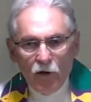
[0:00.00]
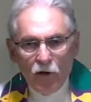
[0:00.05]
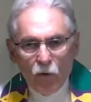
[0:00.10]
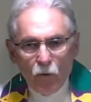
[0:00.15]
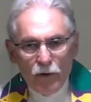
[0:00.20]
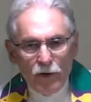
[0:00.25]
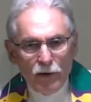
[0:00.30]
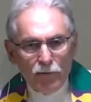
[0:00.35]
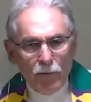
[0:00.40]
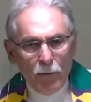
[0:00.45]

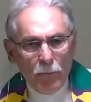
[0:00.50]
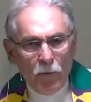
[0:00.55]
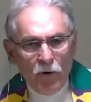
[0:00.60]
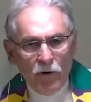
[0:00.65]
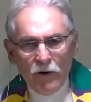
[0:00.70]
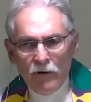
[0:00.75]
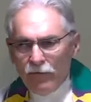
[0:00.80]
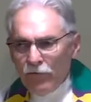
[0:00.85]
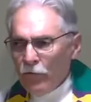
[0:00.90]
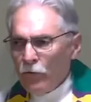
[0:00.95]
We never
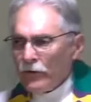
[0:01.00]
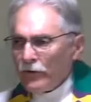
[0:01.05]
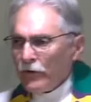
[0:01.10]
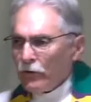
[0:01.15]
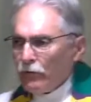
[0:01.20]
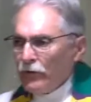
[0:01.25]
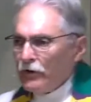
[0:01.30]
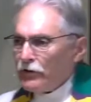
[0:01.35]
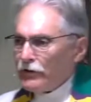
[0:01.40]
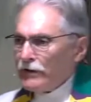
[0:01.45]
pray for the
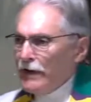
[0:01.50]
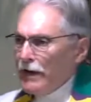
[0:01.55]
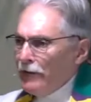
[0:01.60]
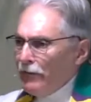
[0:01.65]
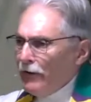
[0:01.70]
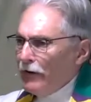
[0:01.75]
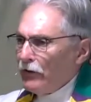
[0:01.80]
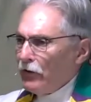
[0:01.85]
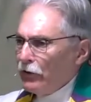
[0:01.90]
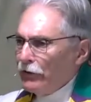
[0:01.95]
rich.
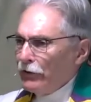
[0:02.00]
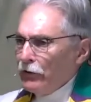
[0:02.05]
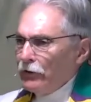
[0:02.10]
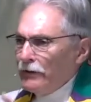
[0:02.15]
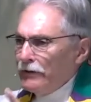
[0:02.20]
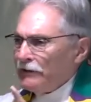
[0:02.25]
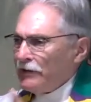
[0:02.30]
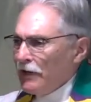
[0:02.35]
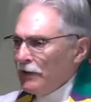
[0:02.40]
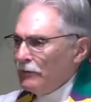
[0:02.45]
Never. Oh, the
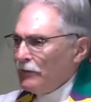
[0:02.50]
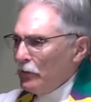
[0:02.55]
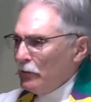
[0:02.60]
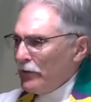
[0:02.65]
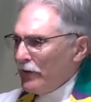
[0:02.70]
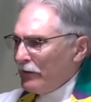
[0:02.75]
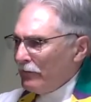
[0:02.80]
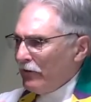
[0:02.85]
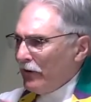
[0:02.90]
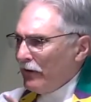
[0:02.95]
only time that we
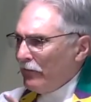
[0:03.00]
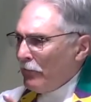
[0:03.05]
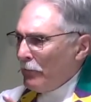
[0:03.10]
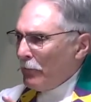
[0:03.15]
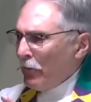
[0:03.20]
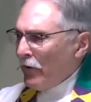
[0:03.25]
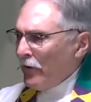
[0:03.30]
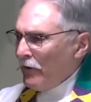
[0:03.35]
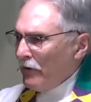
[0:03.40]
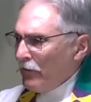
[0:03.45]
ever have a
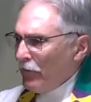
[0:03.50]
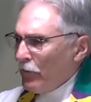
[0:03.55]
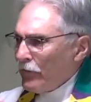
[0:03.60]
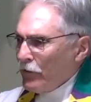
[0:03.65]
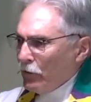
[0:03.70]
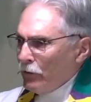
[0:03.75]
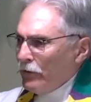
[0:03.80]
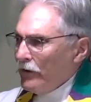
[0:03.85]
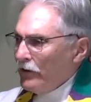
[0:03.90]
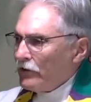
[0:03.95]
prayer for
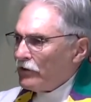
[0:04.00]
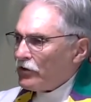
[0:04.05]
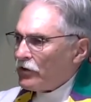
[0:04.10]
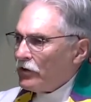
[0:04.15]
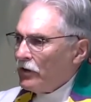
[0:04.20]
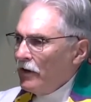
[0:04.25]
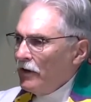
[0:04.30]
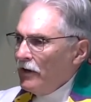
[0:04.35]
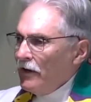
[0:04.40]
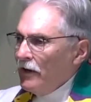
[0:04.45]
the rich
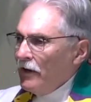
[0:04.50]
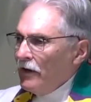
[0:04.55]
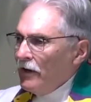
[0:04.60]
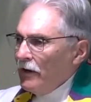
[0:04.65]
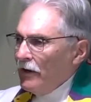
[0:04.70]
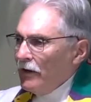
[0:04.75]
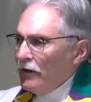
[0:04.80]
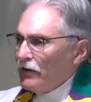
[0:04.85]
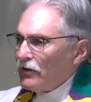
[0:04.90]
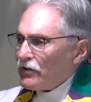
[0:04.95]

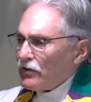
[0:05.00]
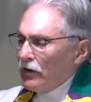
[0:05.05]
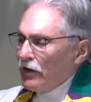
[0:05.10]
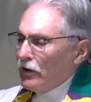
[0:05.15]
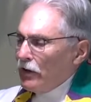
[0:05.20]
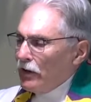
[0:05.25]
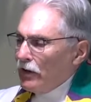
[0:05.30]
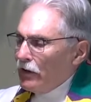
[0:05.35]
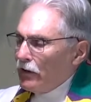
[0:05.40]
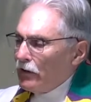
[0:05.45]
is uh,
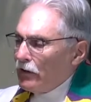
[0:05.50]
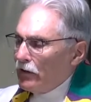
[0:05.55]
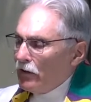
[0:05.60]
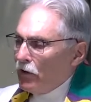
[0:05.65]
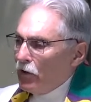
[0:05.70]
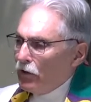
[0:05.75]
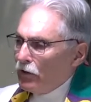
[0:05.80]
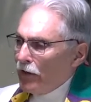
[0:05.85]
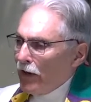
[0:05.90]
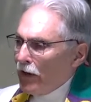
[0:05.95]

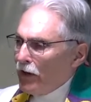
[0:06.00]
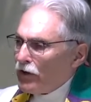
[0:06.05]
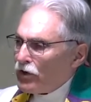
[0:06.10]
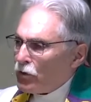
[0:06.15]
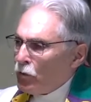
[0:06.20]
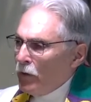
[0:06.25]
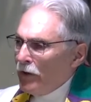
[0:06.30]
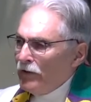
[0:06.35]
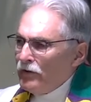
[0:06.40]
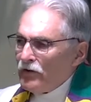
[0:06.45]
on Ash
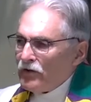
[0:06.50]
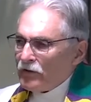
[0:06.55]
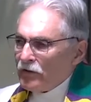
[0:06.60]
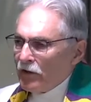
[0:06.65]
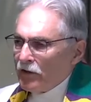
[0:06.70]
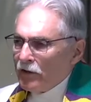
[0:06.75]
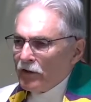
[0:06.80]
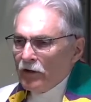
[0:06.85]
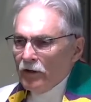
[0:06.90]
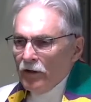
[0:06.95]

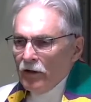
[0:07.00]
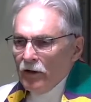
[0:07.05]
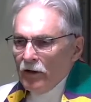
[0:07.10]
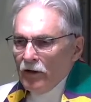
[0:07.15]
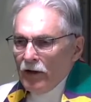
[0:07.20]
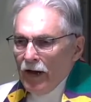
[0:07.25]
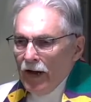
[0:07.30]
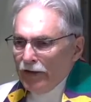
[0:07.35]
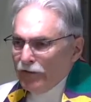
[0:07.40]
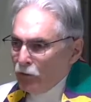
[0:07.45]
Wednesday.
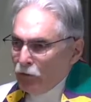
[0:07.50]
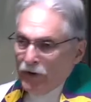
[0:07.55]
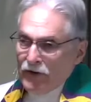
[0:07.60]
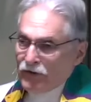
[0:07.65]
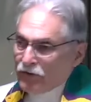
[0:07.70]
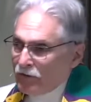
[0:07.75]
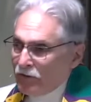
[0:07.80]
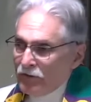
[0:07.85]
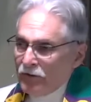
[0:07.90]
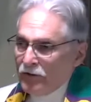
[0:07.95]
And the
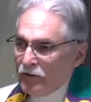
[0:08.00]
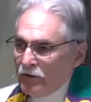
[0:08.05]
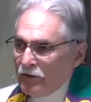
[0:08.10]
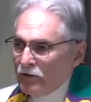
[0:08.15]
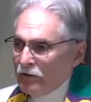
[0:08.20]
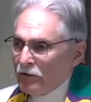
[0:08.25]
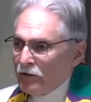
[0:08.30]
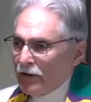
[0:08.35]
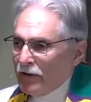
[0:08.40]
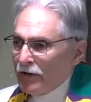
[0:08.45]
rest of the
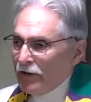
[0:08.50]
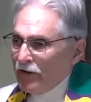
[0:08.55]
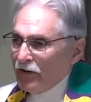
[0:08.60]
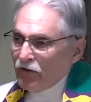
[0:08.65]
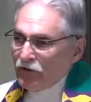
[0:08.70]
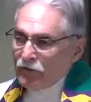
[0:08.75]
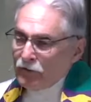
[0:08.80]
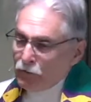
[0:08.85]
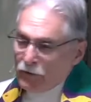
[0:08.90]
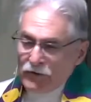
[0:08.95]
year, I guess
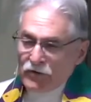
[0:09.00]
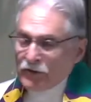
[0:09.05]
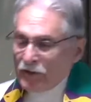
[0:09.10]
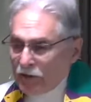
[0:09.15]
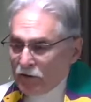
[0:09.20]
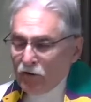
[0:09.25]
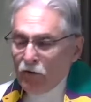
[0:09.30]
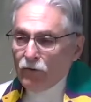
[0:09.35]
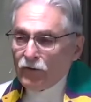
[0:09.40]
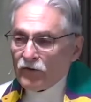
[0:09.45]
the rich
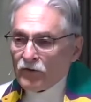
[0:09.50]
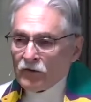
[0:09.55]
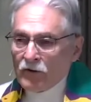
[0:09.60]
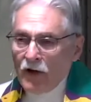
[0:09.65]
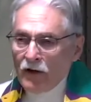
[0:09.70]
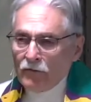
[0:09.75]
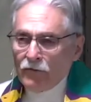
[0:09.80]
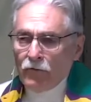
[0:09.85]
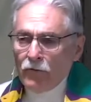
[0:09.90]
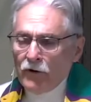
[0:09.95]
get off
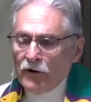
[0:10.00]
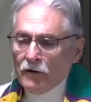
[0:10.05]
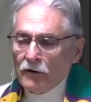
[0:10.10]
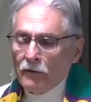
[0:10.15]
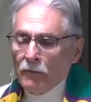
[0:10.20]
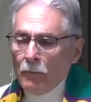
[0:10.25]
scot free.